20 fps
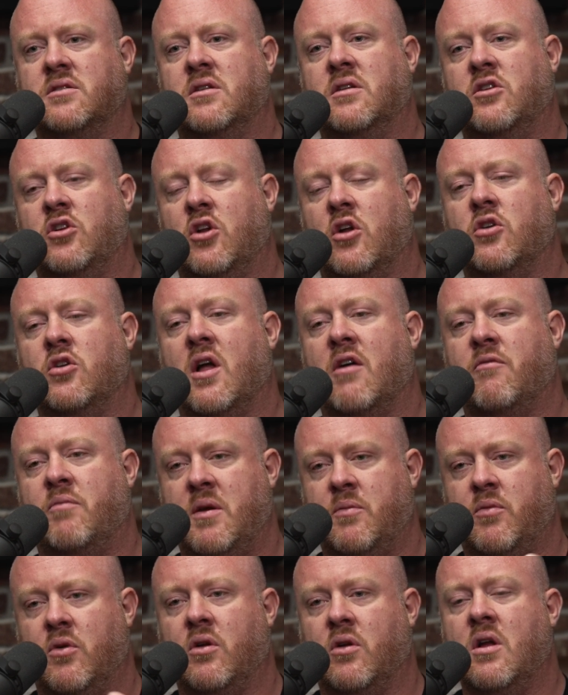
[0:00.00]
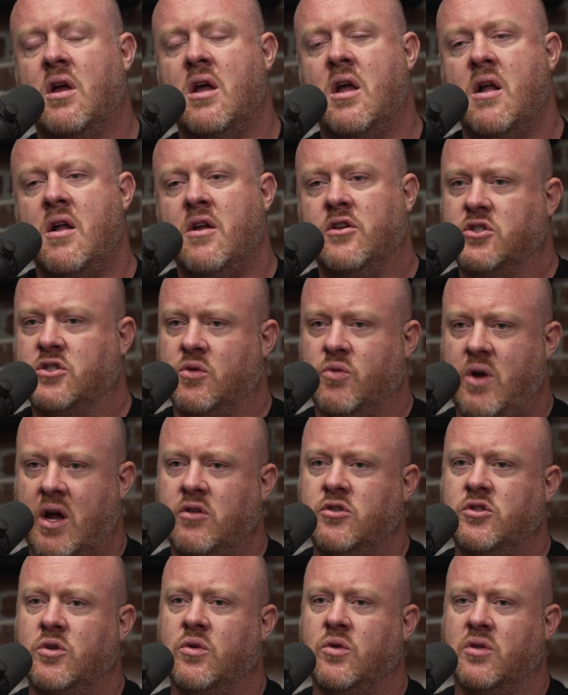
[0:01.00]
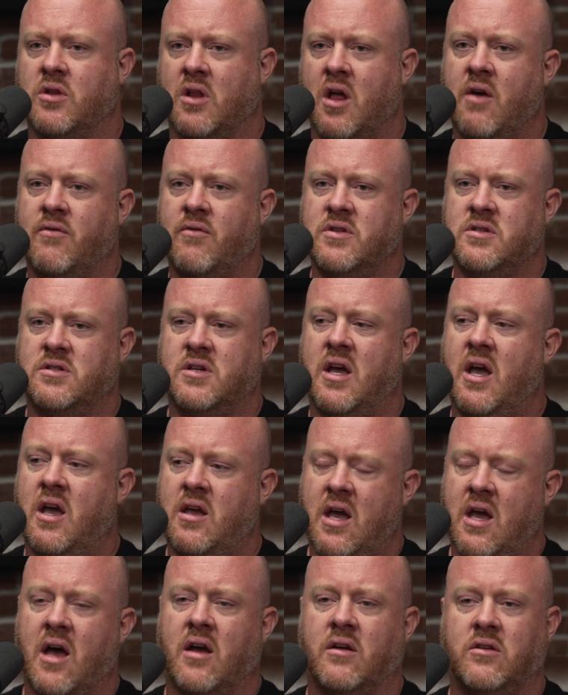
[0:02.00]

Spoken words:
You know, you'll have people surround you with love and say, hey, yeah,